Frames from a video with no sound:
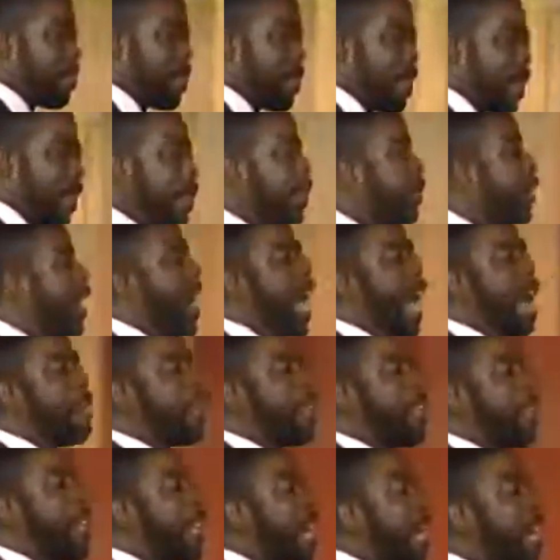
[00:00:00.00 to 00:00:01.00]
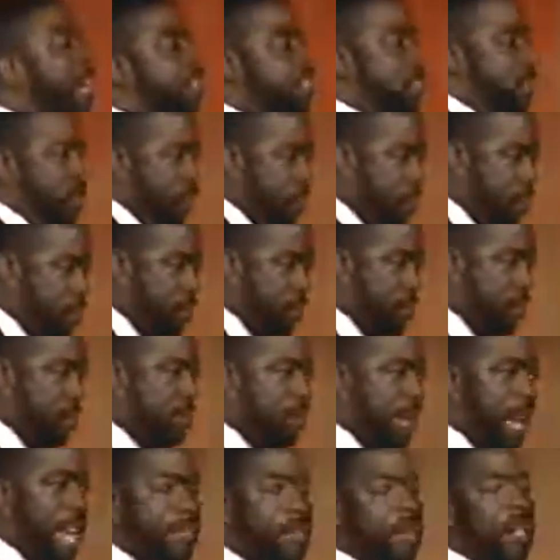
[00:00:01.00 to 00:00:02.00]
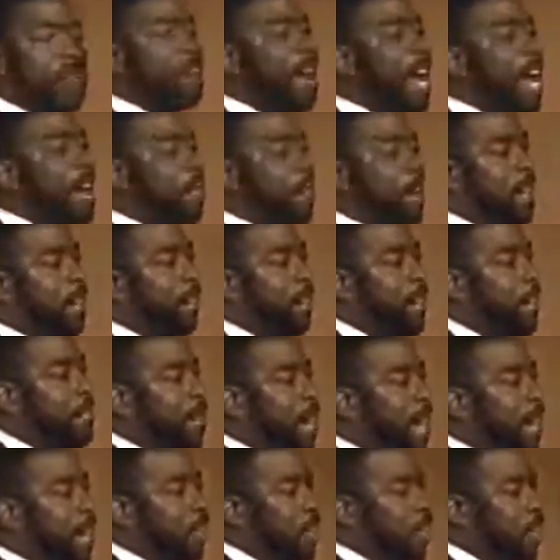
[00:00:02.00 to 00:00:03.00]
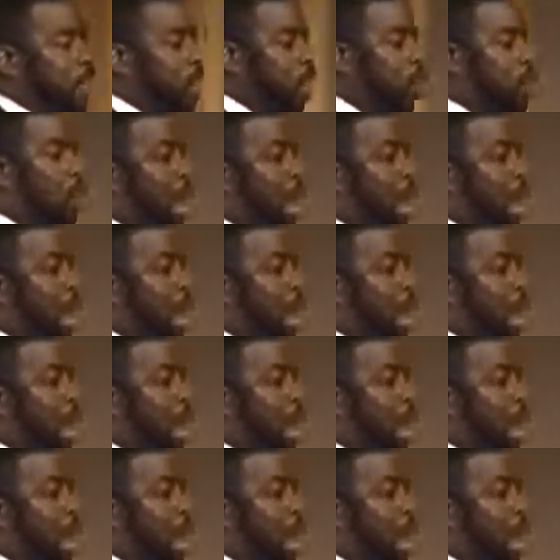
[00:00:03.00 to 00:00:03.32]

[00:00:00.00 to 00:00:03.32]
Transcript: Here's a habit that I do. Maybe it might be of some value to you.